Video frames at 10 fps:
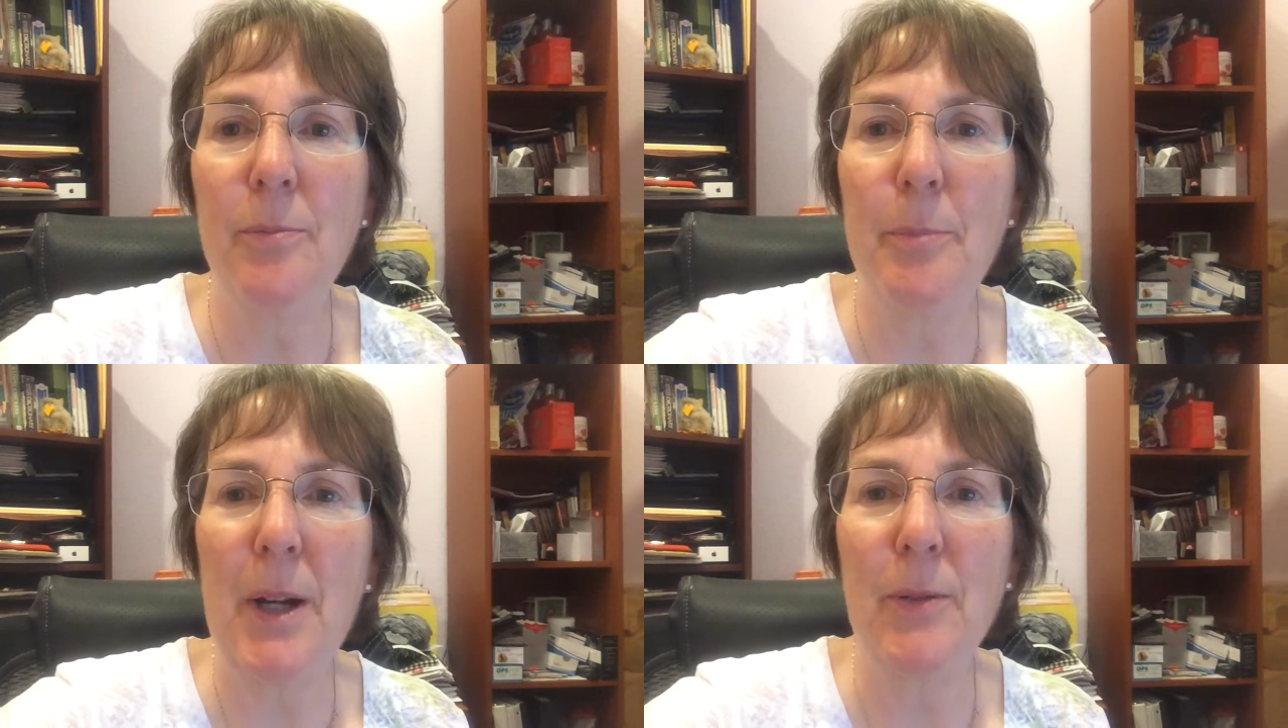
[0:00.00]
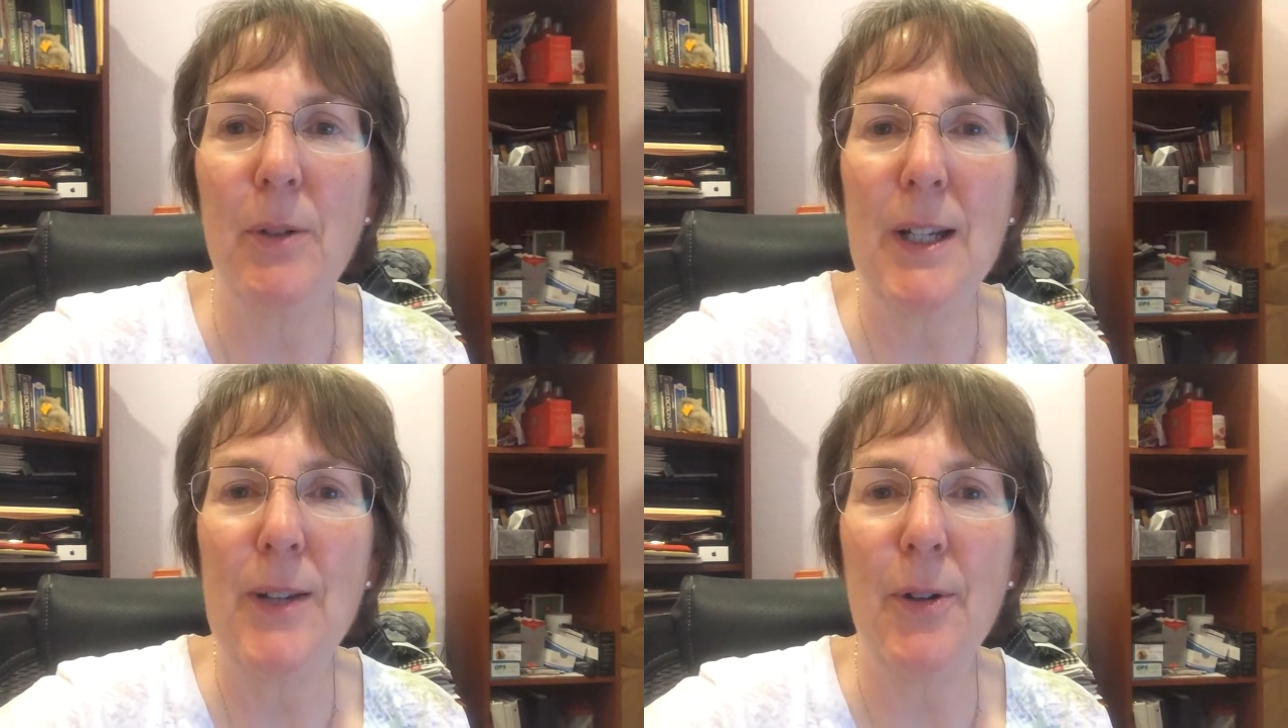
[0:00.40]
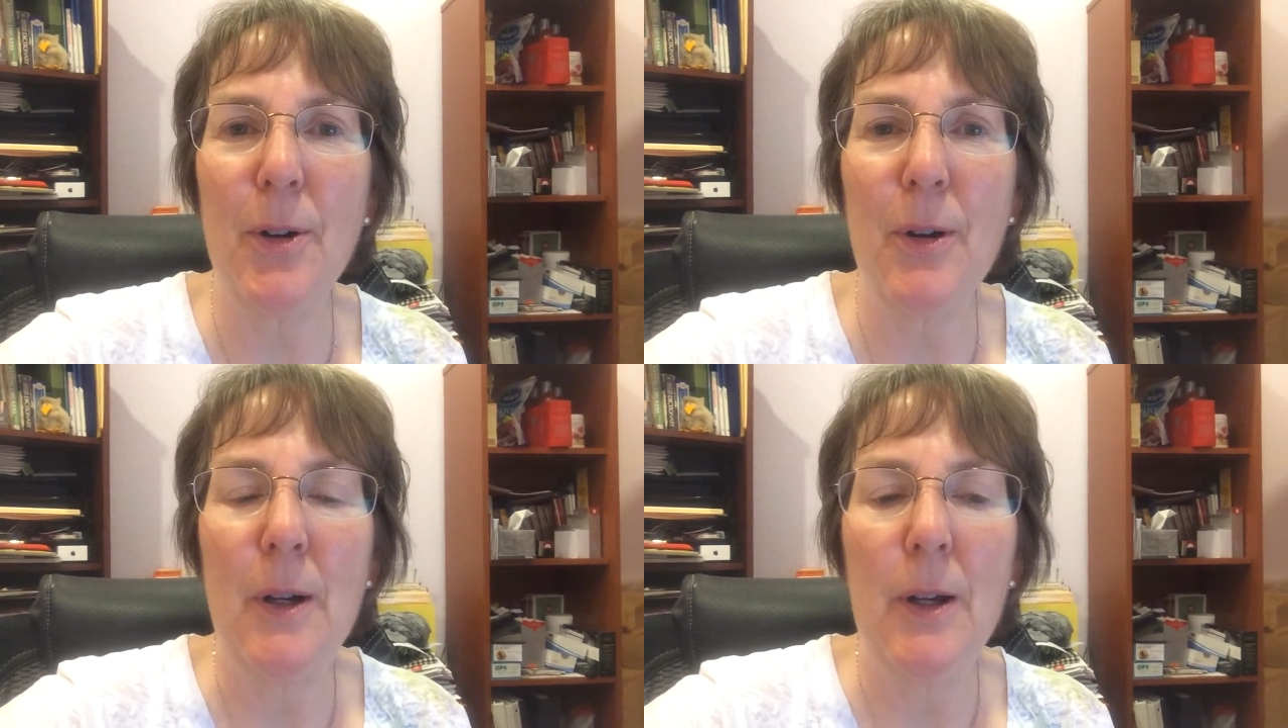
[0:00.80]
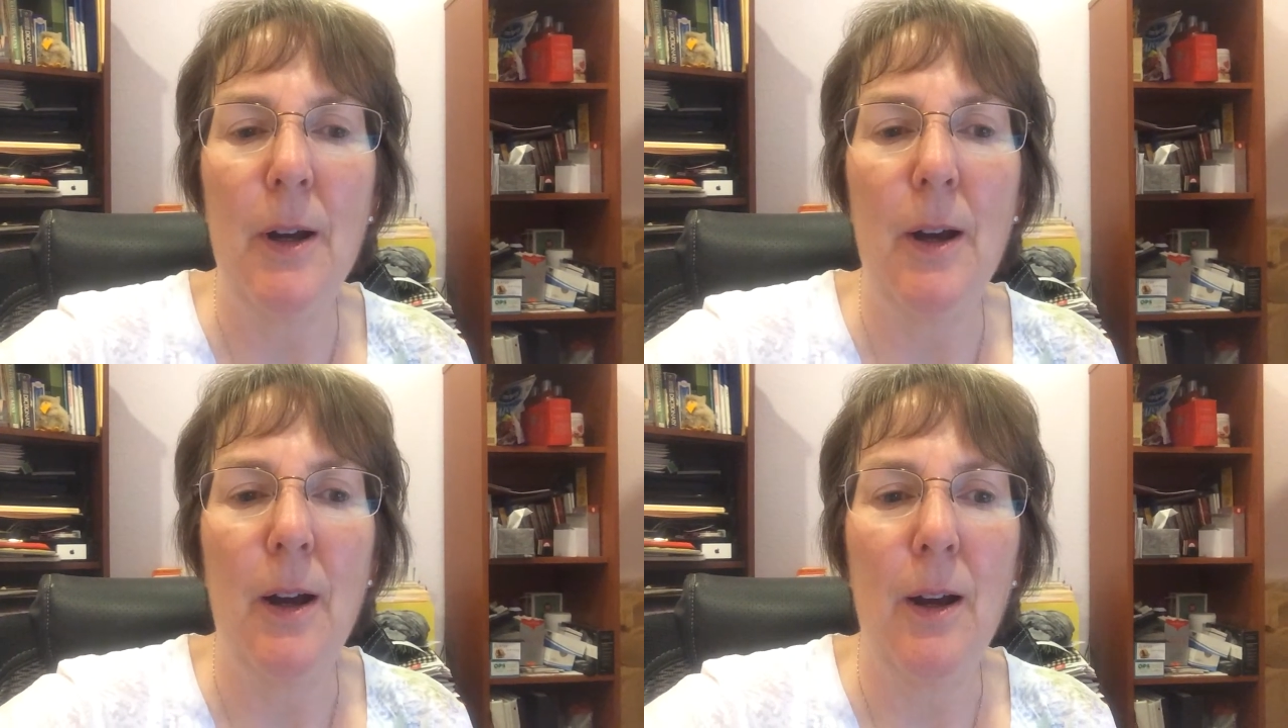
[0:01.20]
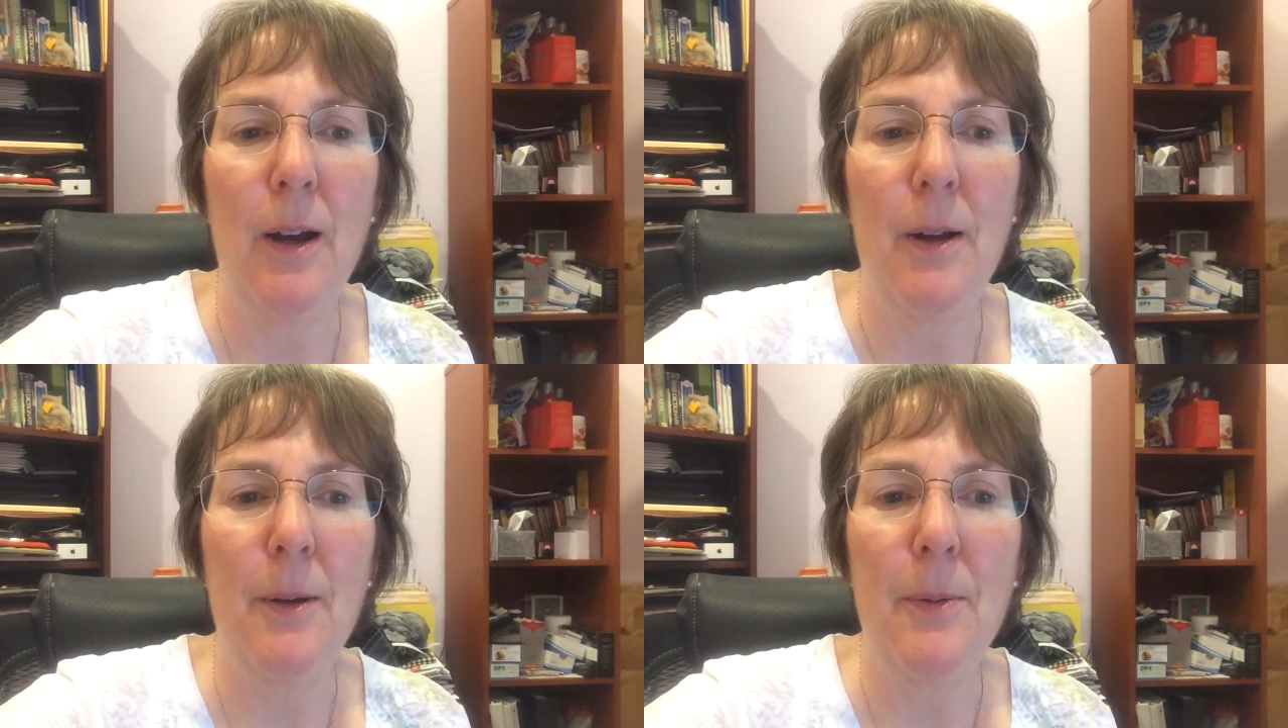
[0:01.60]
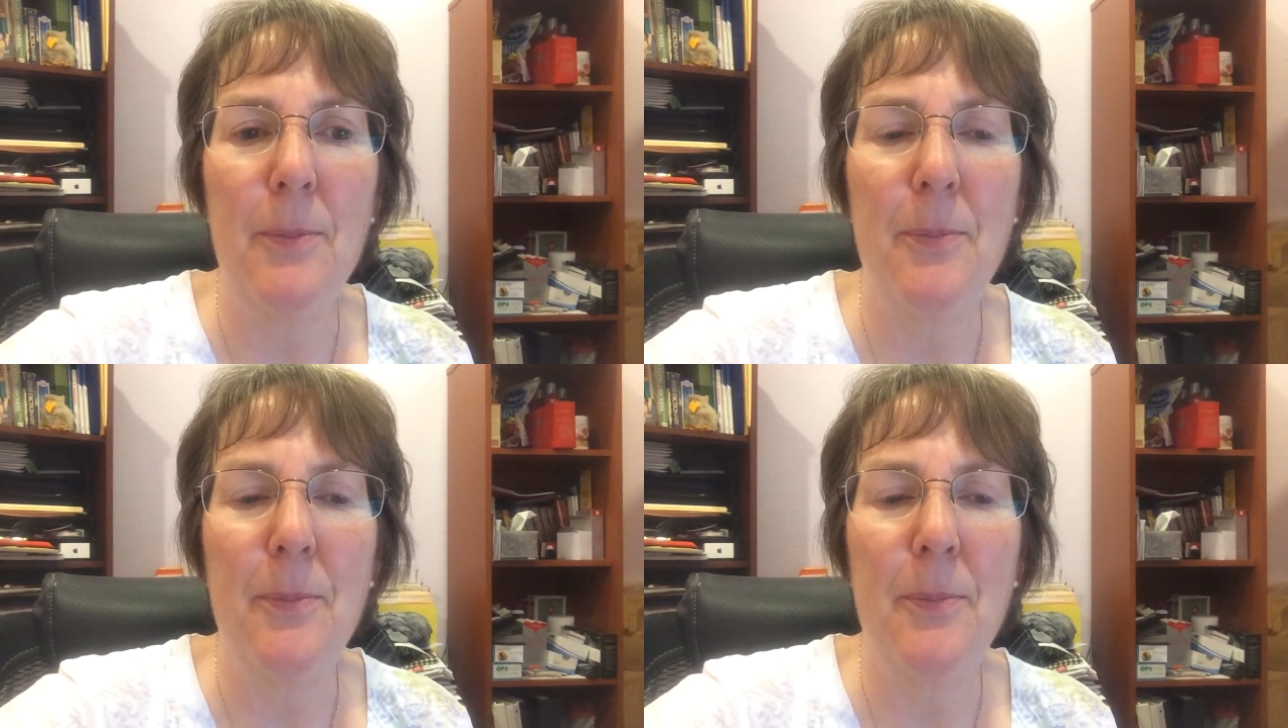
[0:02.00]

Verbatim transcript: pain reliever uh,